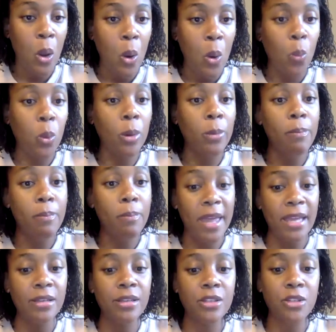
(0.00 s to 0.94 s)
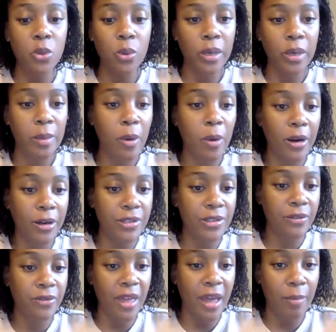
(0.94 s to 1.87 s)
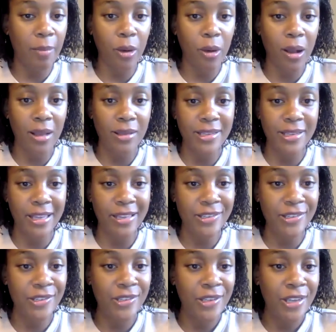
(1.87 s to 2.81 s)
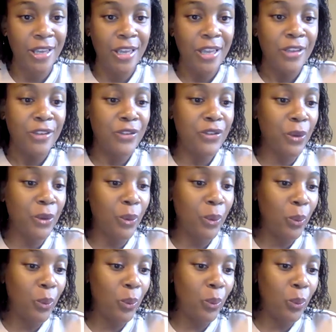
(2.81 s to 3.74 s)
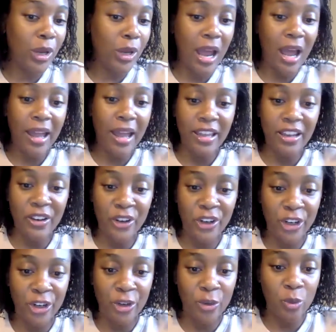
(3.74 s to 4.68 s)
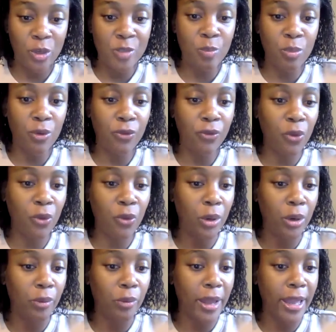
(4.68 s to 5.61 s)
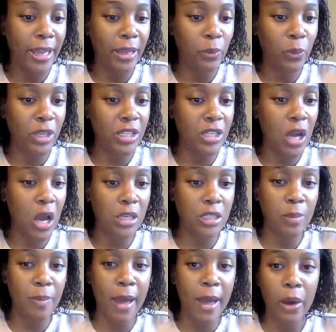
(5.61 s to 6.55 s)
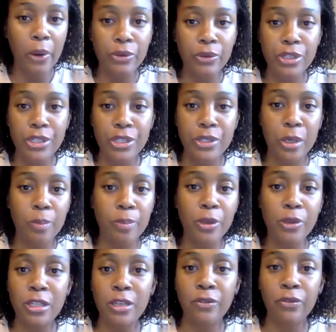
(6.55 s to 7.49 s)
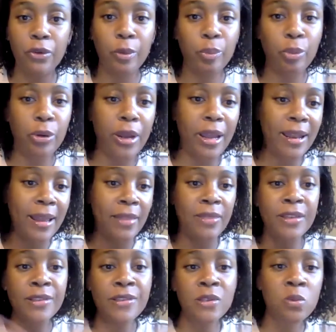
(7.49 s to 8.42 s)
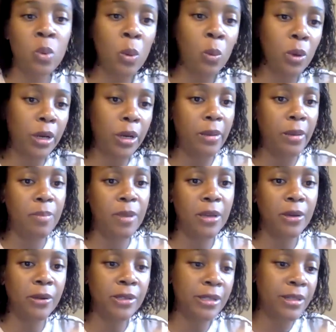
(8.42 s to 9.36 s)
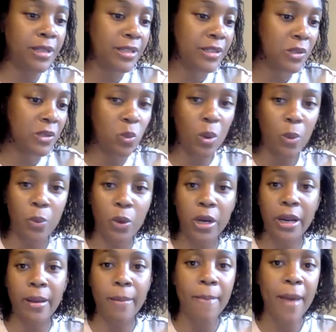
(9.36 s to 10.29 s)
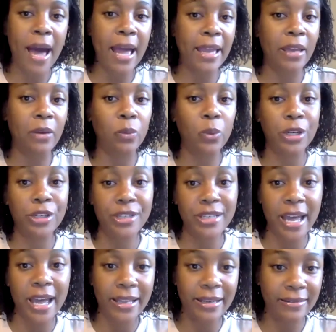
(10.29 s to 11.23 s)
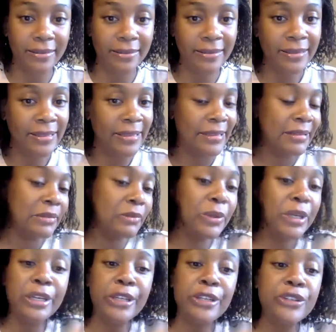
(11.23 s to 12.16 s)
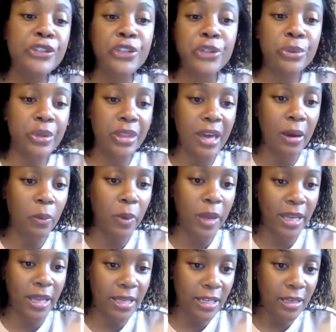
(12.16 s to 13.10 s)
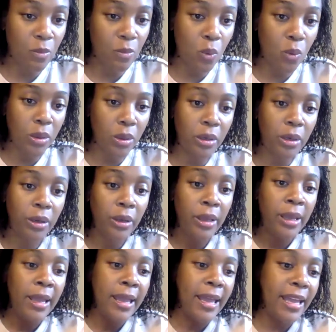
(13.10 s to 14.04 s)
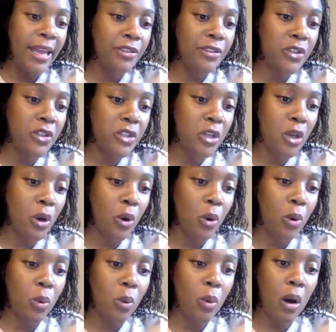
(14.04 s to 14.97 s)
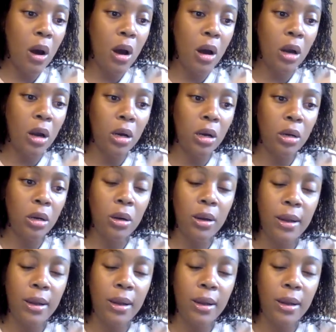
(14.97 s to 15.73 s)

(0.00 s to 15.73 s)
were mandatory parts of that process. So what I had heard was before, right, we talked about just our building footprint and this is what we're going to build and this is what we're going to buy and we're done. We couldn't do it that way anymore. And so our